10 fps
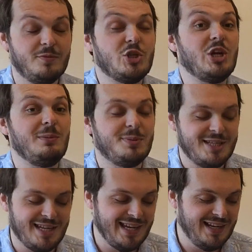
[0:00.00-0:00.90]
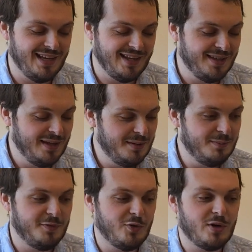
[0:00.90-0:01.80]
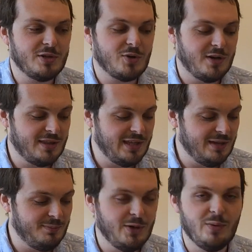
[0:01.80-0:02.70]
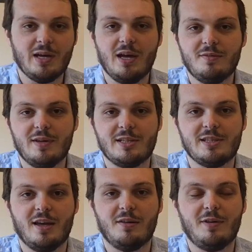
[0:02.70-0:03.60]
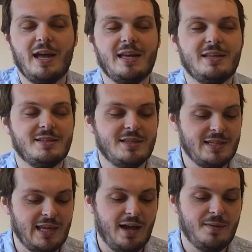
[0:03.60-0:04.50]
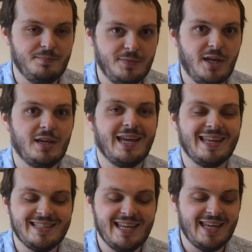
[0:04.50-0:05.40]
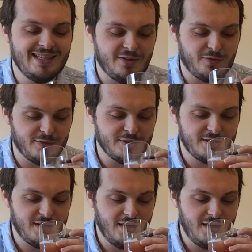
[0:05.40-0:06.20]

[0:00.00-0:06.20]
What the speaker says: cheap tequila, before I tried the blue agave stuff, and yeah, night and day difference.